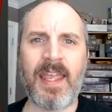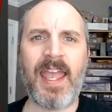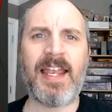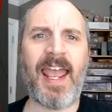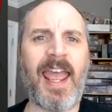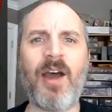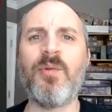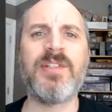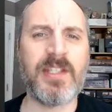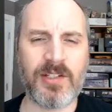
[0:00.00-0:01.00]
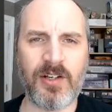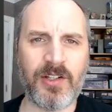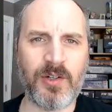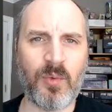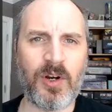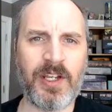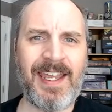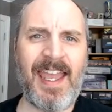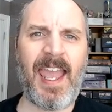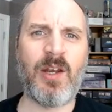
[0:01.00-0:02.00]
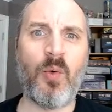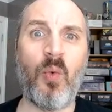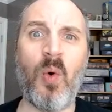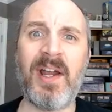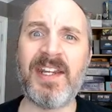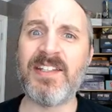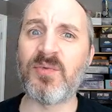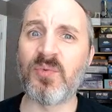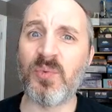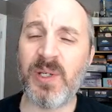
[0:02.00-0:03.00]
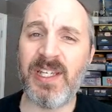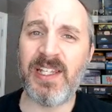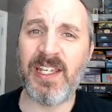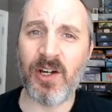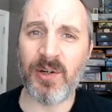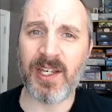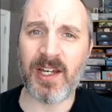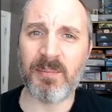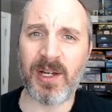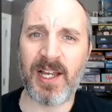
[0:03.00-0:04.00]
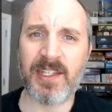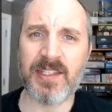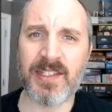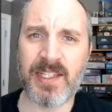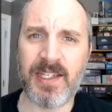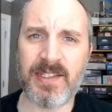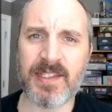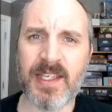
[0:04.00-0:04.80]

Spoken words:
And how is this all going to work? And what is really going on behind the scenes?